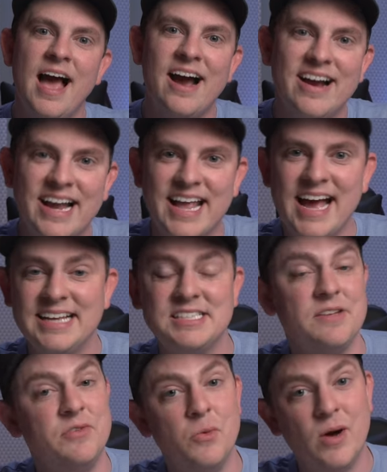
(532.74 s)
Alright guys,
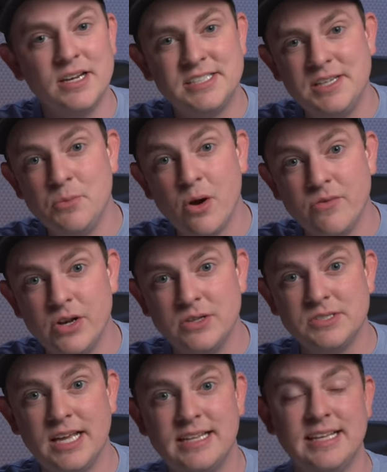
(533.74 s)
if you want to see more
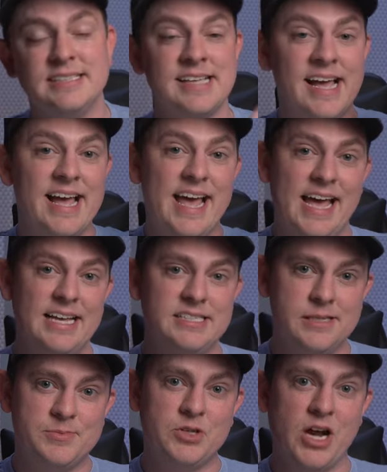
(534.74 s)
videos like this, hit
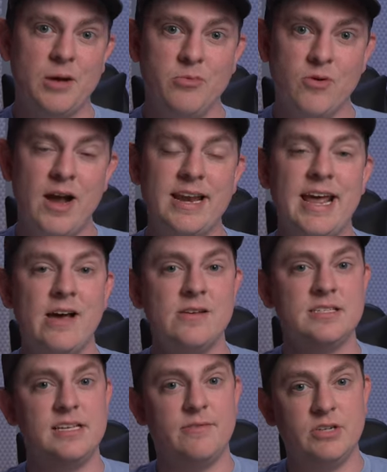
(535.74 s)
subscribe right now
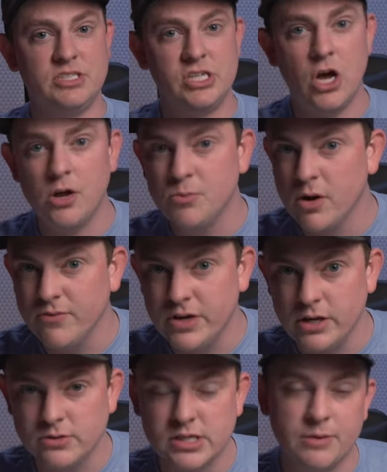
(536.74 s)
because I have a ton more
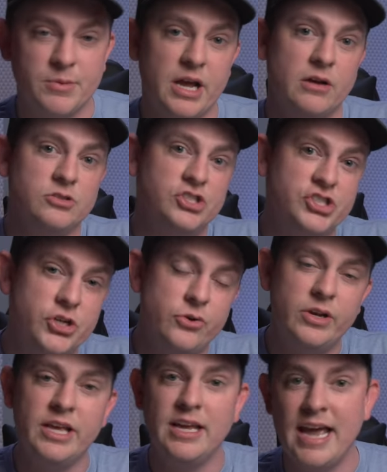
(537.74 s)
videos coming out in
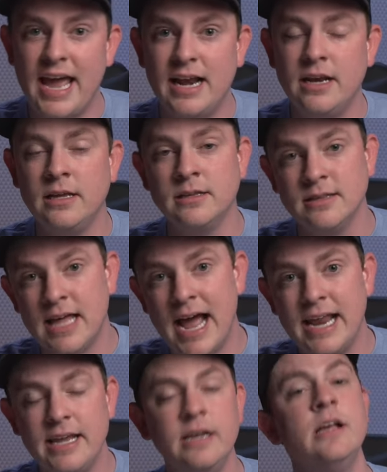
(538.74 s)
shooting, editing,
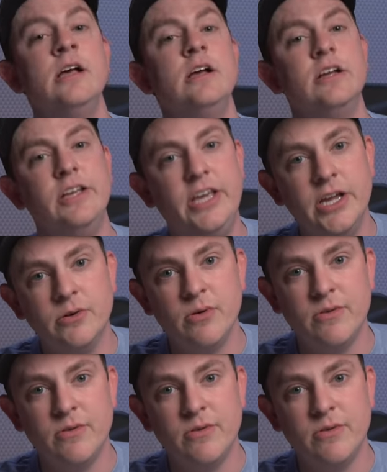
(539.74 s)
lighting, gear